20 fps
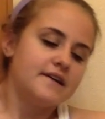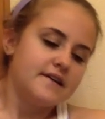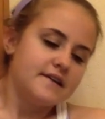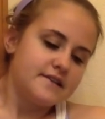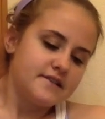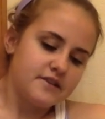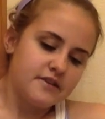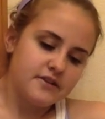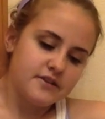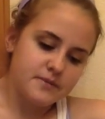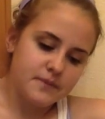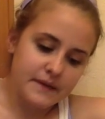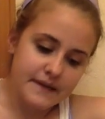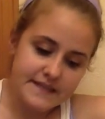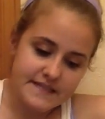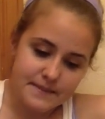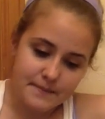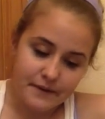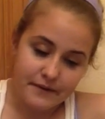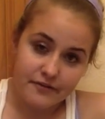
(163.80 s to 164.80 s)
So there's really
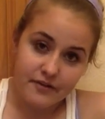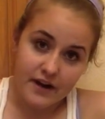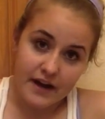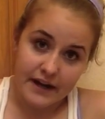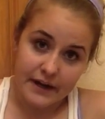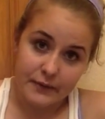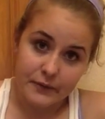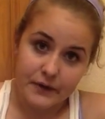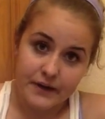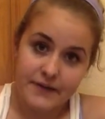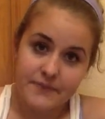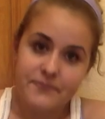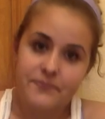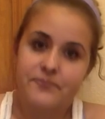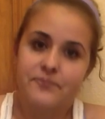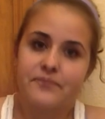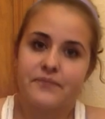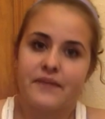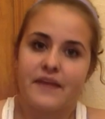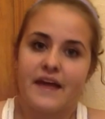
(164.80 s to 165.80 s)
something for anyone.
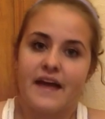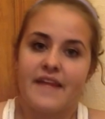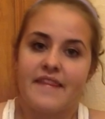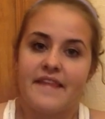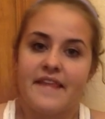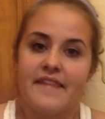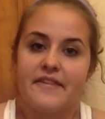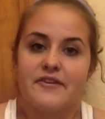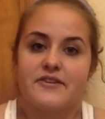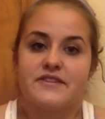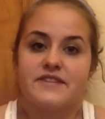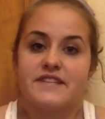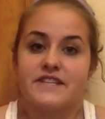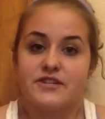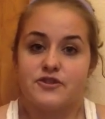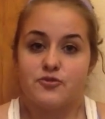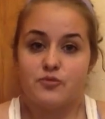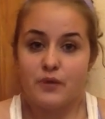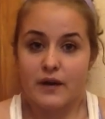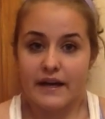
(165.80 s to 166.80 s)
And then there's the
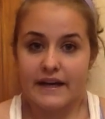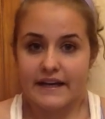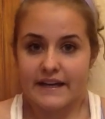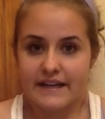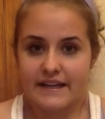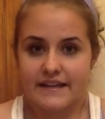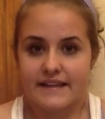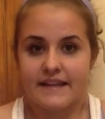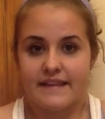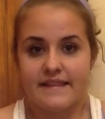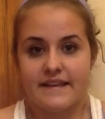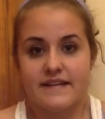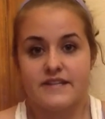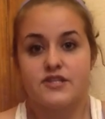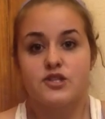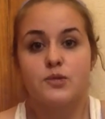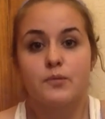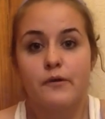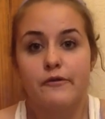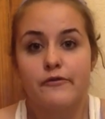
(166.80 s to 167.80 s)
drink, the
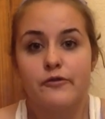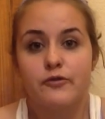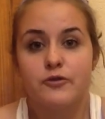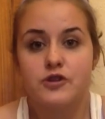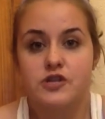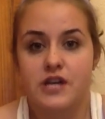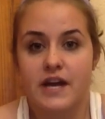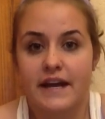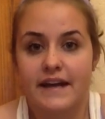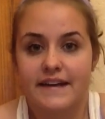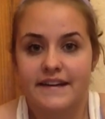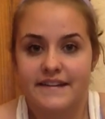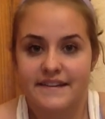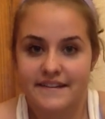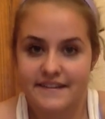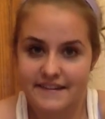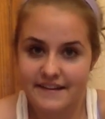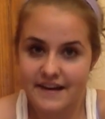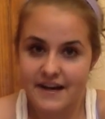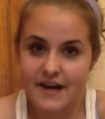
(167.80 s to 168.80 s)
superfood shake
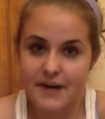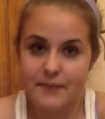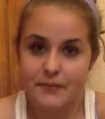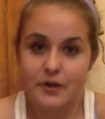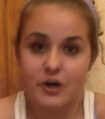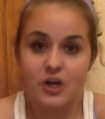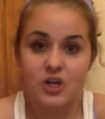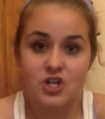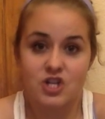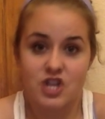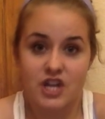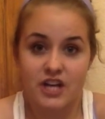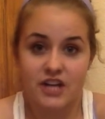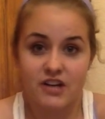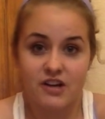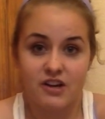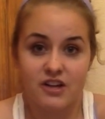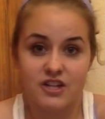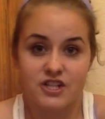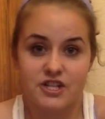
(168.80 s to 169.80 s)
called
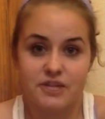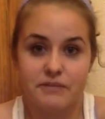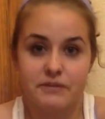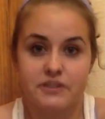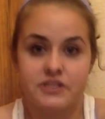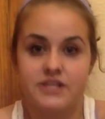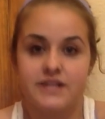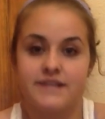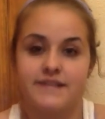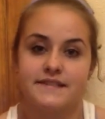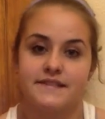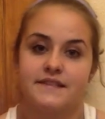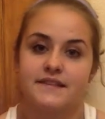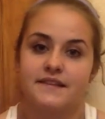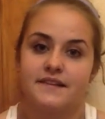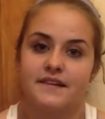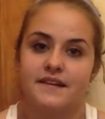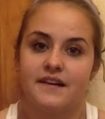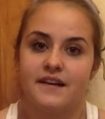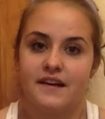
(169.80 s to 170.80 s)
Shakeology, which is,
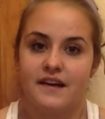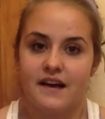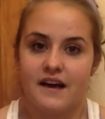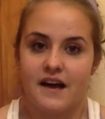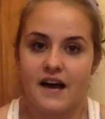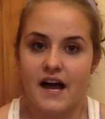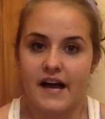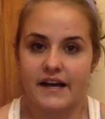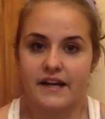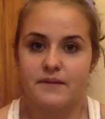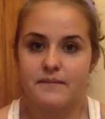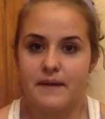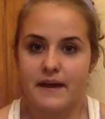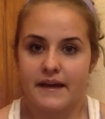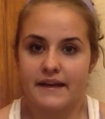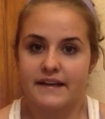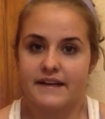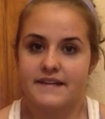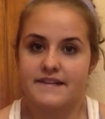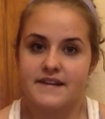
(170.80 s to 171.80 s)
I could
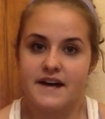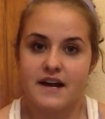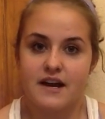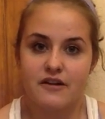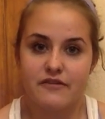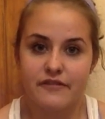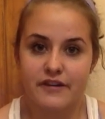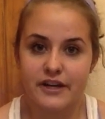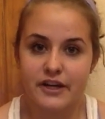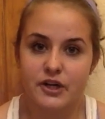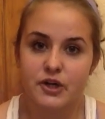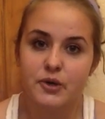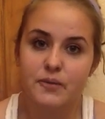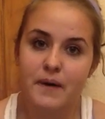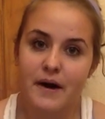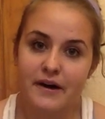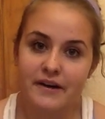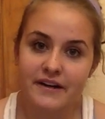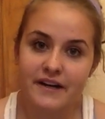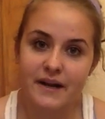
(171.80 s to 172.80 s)
make an entire video
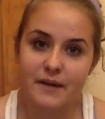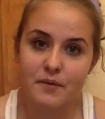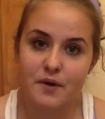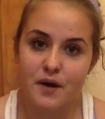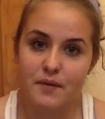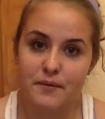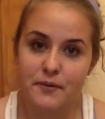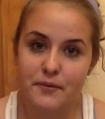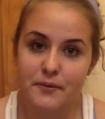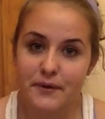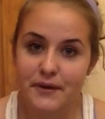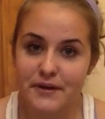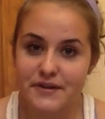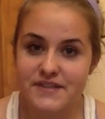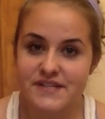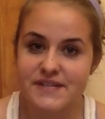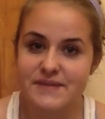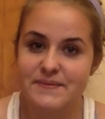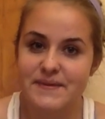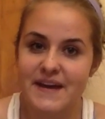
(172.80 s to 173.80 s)
about it. I probably will
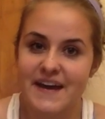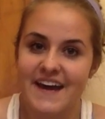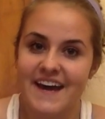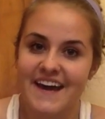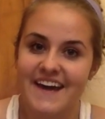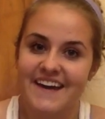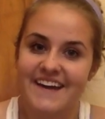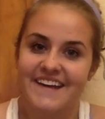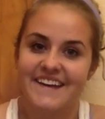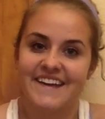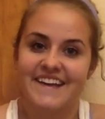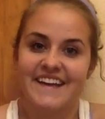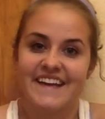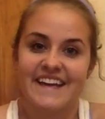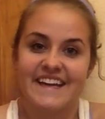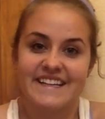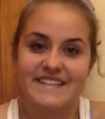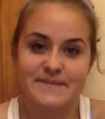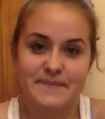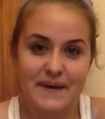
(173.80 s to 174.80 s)
someday.
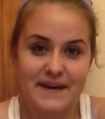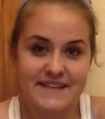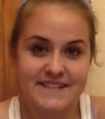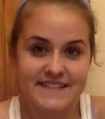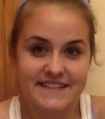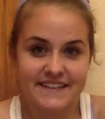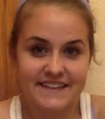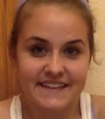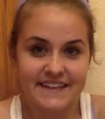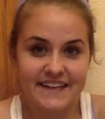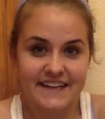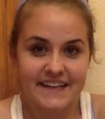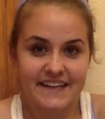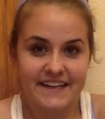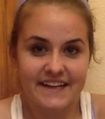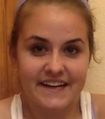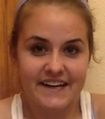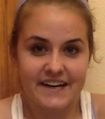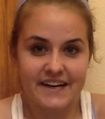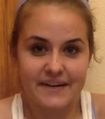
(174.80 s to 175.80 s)
It's
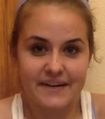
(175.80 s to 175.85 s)
basically,